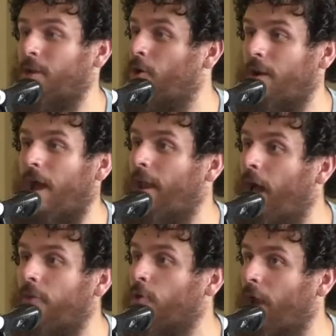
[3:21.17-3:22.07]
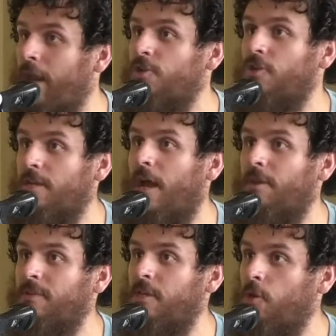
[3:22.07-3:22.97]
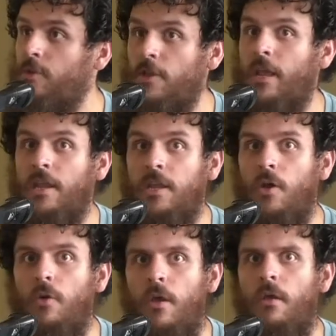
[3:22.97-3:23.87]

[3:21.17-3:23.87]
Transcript: There are mm-hmm. not other ancient documents that you would look at and go,